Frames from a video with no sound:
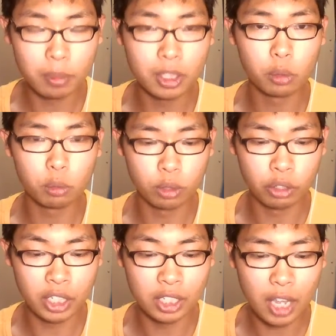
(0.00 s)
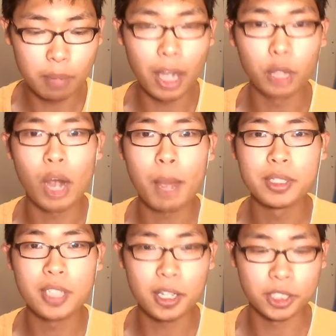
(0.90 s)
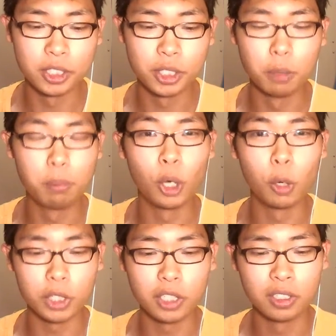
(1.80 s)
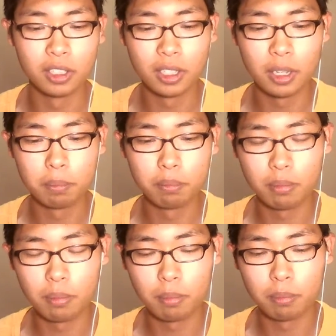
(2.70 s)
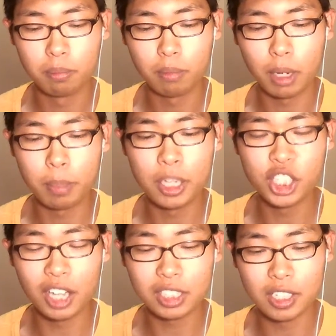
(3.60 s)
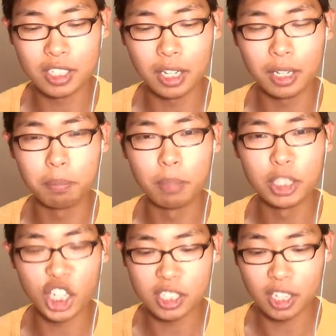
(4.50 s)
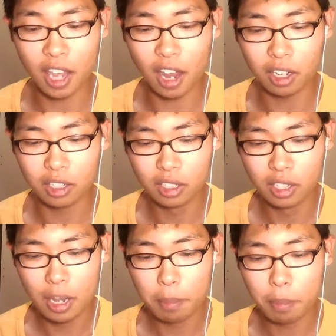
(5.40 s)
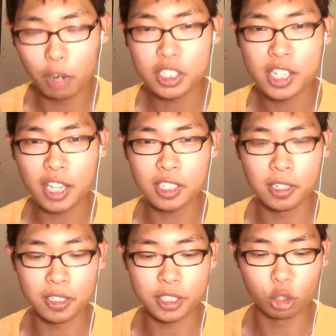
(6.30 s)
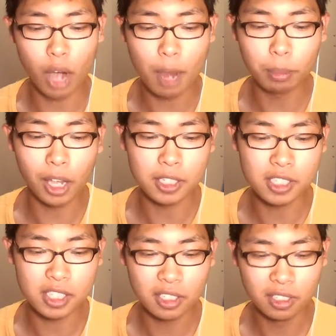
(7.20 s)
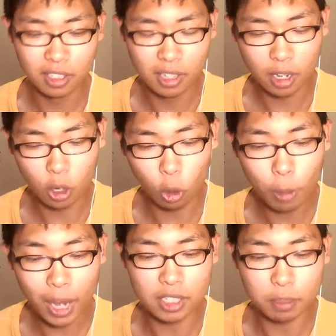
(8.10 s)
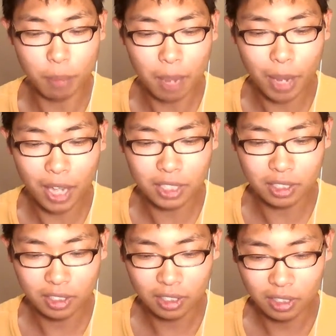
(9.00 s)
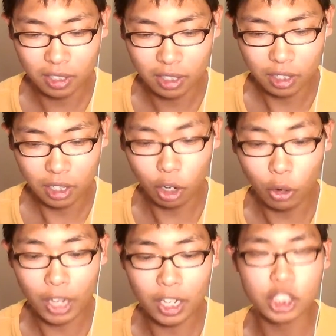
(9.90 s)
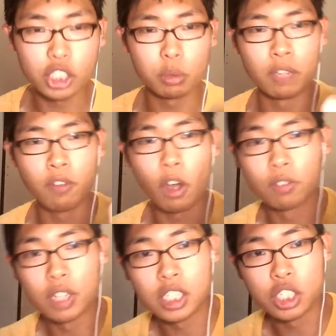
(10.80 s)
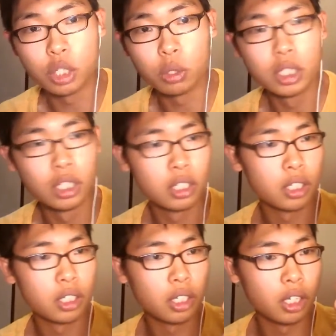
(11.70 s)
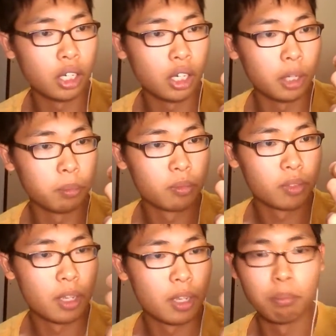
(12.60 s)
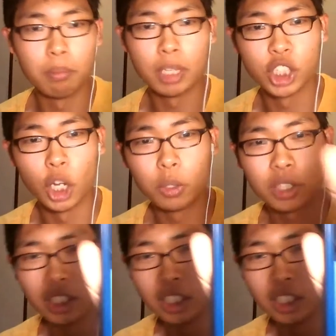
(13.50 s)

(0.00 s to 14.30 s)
I'm gonna rename my Rapidash into Brony. My Pidgeot is Majestic Hair. Parasect is Crab Lice. Golbat is Manbat. Oh, and I just evolved this dude, Mudchoke.